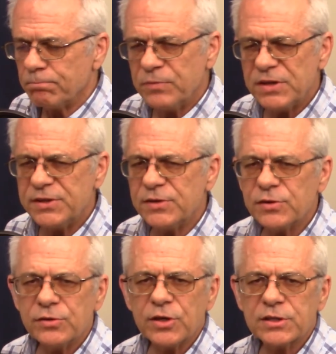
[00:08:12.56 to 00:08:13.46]
this
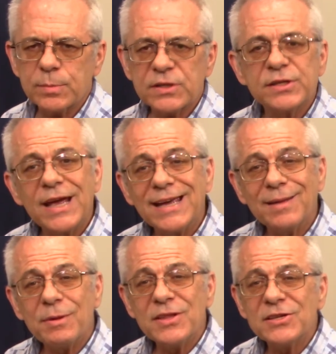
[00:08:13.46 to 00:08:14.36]
isn't just a mistake.
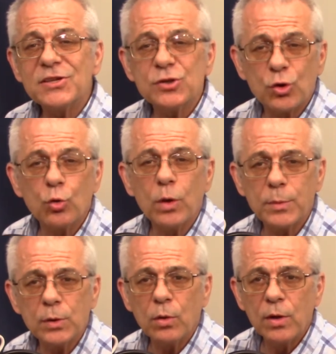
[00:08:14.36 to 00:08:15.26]
I mean, this is
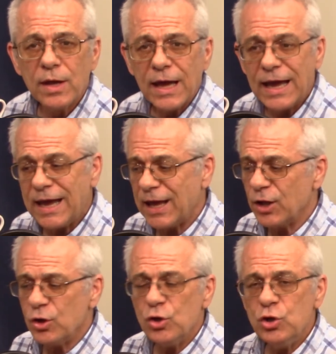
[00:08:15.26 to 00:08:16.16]
criminal.
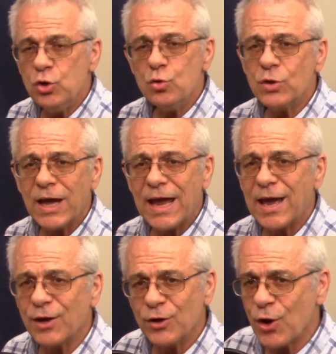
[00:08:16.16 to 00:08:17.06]
And you
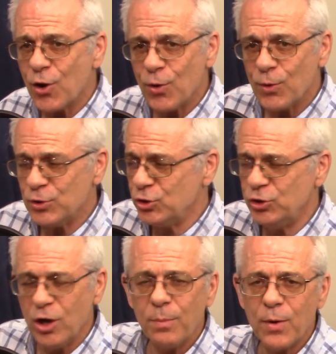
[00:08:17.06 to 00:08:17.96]
can't go
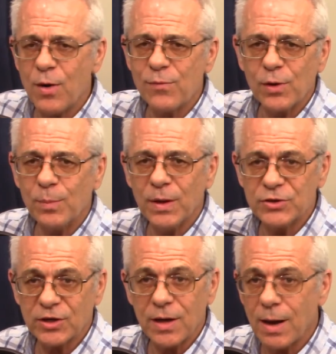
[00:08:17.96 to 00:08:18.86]
jump over a
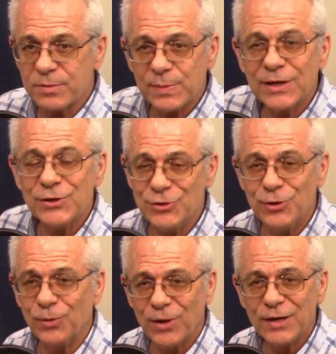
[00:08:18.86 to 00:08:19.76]
bunch of comps because
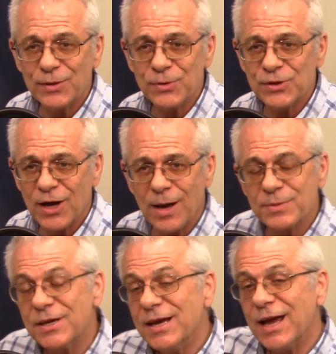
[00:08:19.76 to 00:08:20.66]
you don't like those
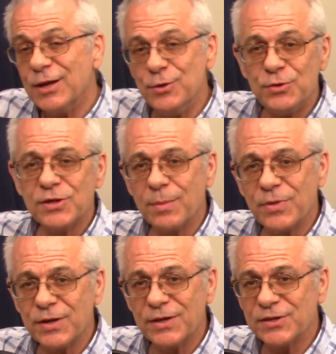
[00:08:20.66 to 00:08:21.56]
comps and use
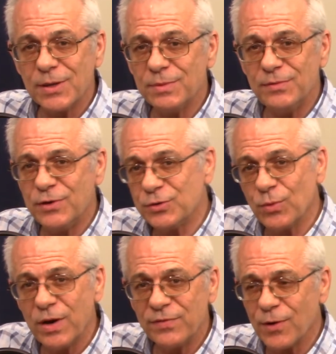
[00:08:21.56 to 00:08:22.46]
something in a subdivision
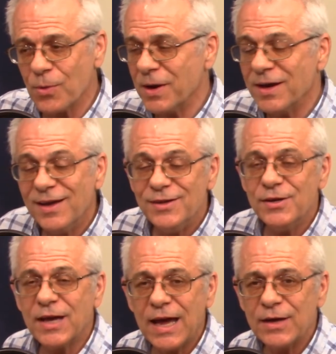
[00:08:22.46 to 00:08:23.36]
way far away.
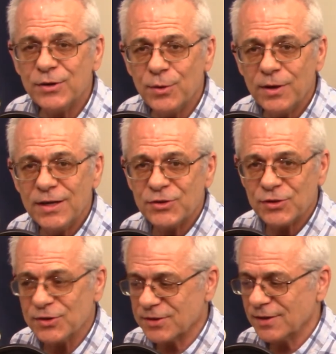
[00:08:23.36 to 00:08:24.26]
You can't do it.
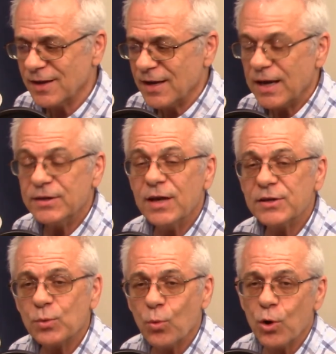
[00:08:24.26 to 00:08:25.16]
It
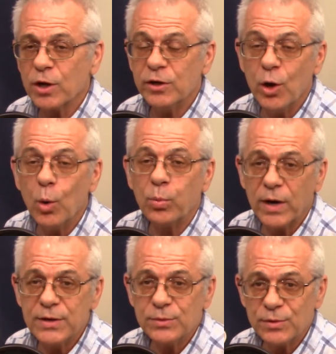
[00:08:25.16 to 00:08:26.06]
doesn't work, and no
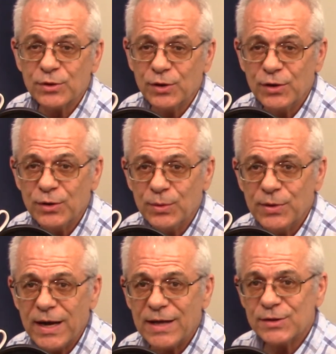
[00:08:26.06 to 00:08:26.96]
appraiser is going to do
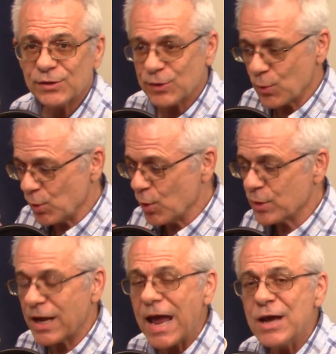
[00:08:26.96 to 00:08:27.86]
that. So
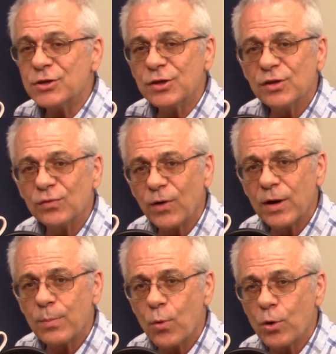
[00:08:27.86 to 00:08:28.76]
location is
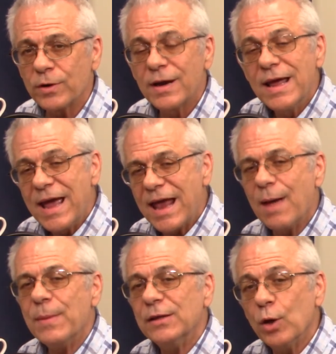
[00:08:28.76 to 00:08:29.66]
very important, and
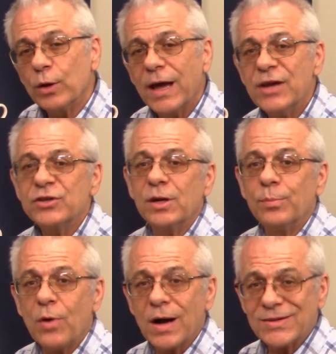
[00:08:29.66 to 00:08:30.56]
I mean location and
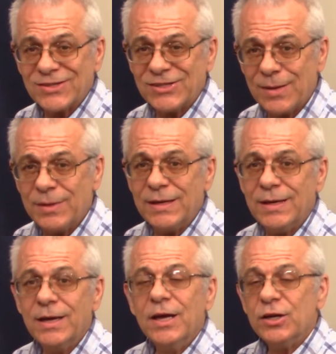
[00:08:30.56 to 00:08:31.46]

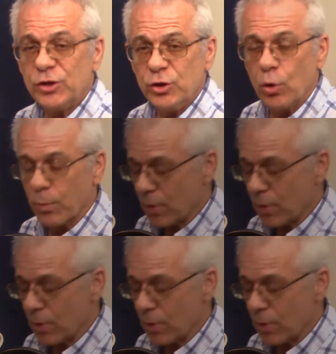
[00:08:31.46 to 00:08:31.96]
proximity to your